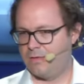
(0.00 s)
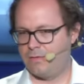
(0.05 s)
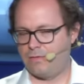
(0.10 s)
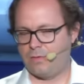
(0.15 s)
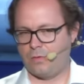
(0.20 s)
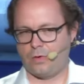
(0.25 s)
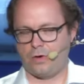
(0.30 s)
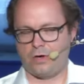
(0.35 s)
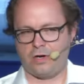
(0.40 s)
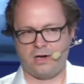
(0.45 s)

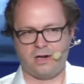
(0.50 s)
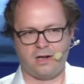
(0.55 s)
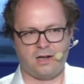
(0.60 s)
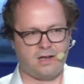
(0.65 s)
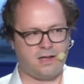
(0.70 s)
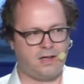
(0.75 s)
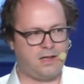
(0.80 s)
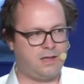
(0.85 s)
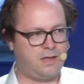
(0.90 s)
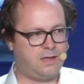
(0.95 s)

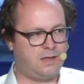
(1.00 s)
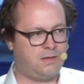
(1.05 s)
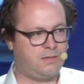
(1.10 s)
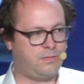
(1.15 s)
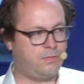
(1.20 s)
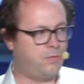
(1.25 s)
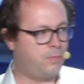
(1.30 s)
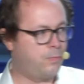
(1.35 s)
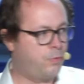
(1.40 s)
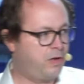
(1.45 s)

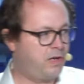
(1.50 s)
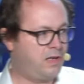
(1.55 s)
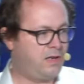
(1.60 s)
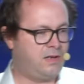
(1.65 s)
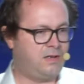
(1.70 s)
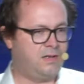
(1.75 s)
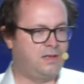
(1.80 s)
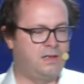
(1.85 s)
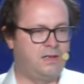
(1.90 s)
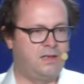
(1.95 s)
for
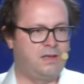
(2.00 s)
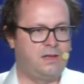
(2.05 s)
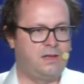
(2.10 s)
bringing